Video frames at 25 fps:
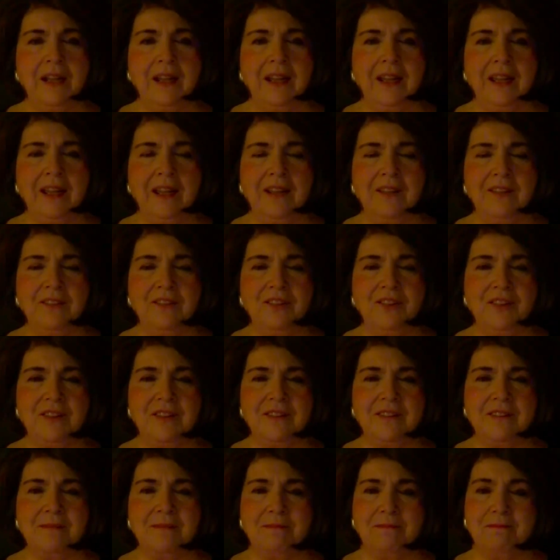it
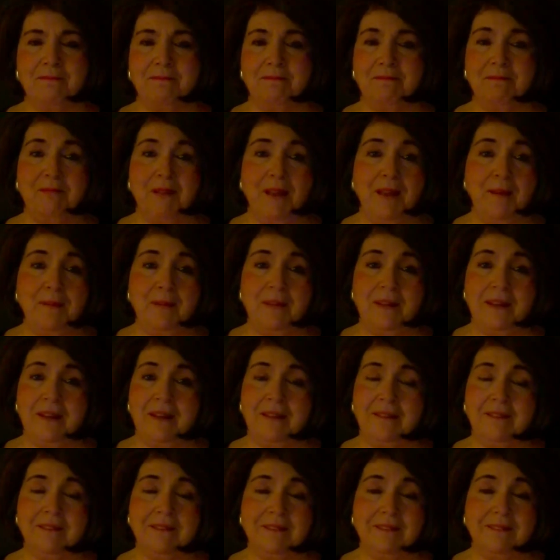just
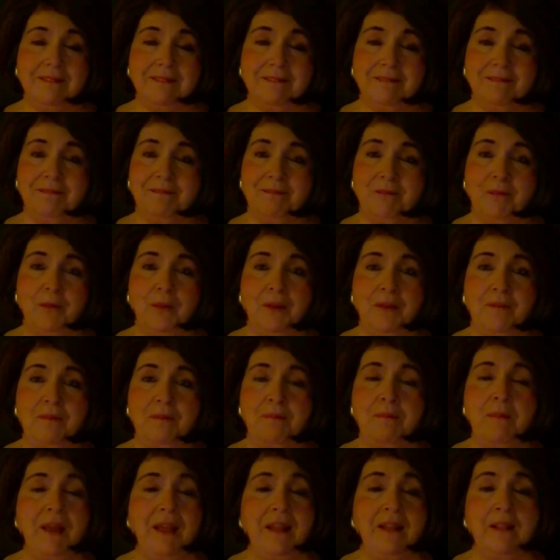maybe would
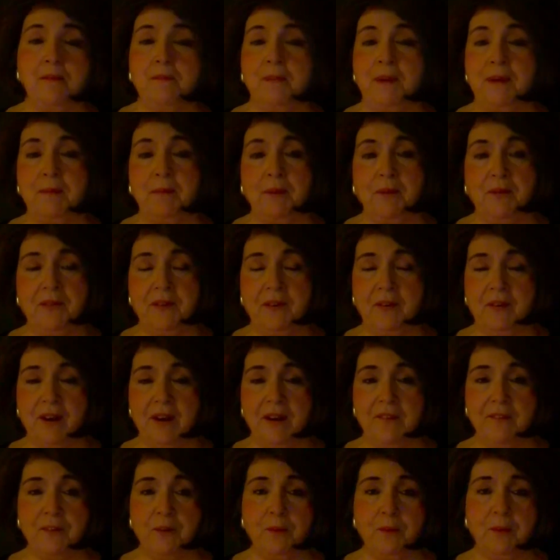make the people feel
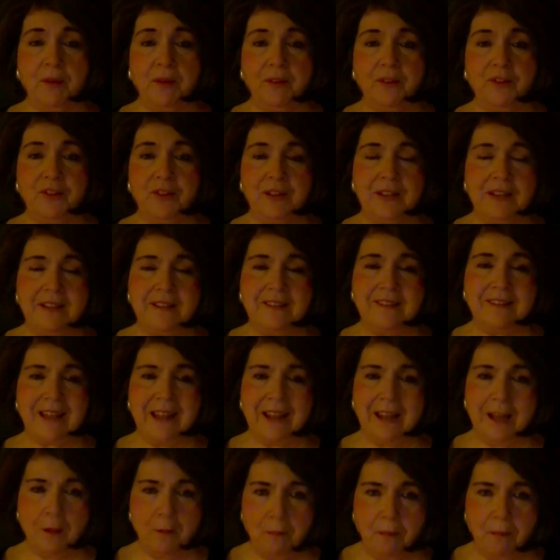comfortable if she didn't
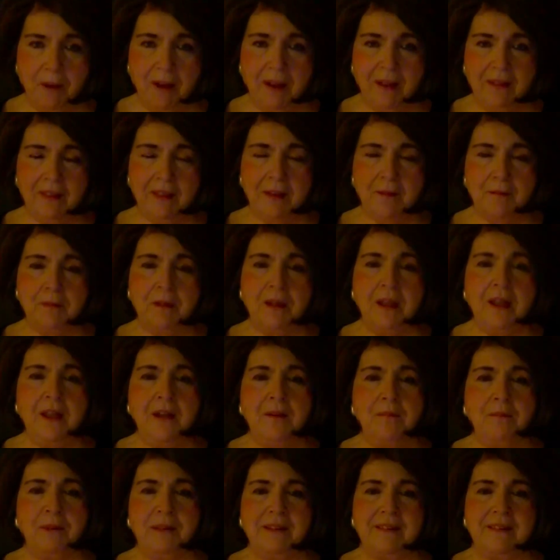sit among them,
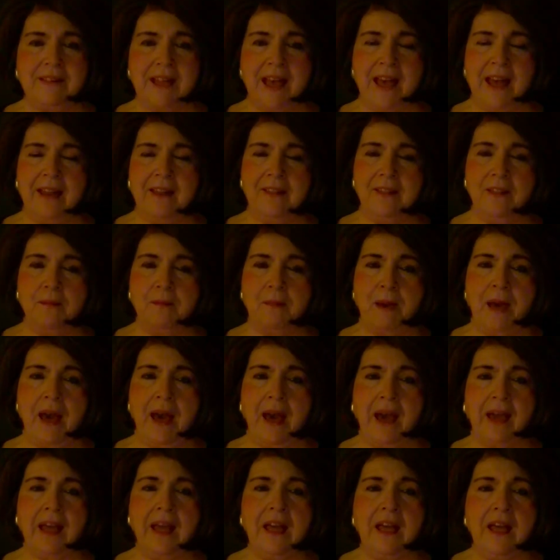but sat in the
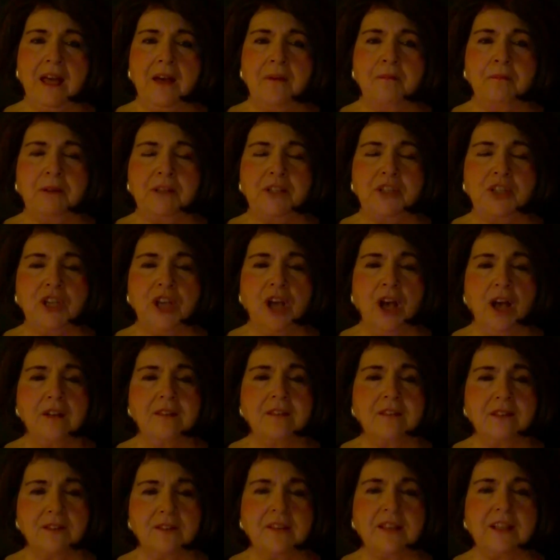back. But she
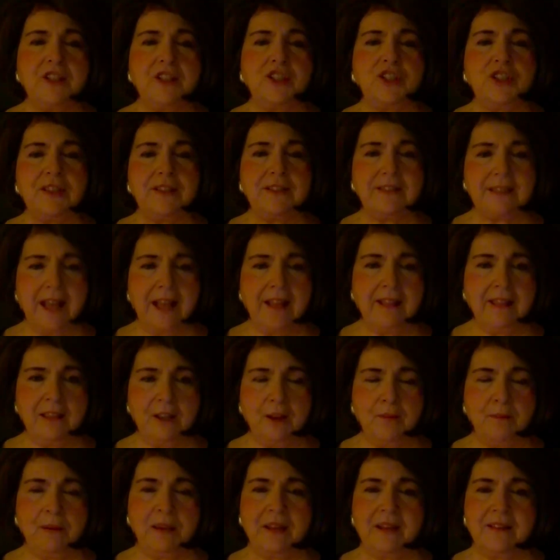also said she sat
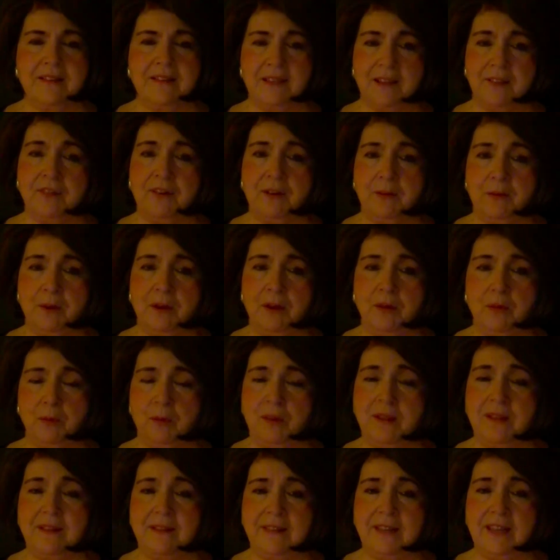there because everyone
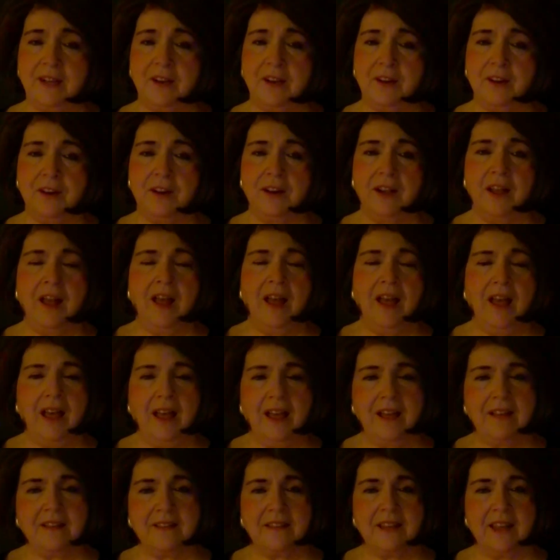would see her
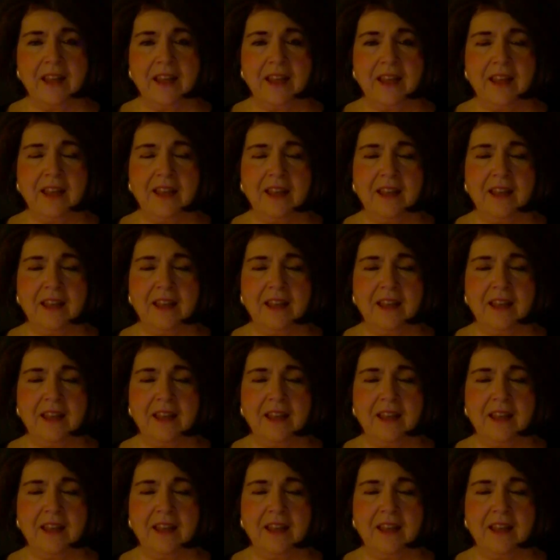as they